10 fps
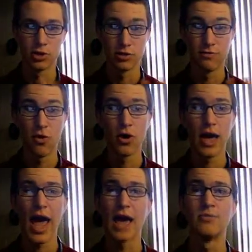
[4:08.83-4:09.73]
4
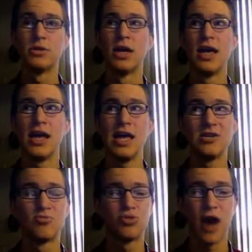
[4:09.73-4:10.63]
games, each
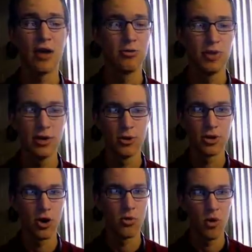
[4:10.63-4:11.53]
probably with
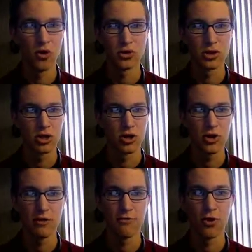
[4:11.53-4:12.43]
almost 30
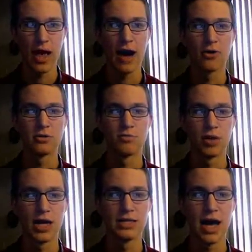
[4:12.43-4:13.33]
to 40 hours of
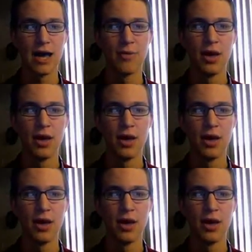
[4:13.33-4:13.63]
playtime,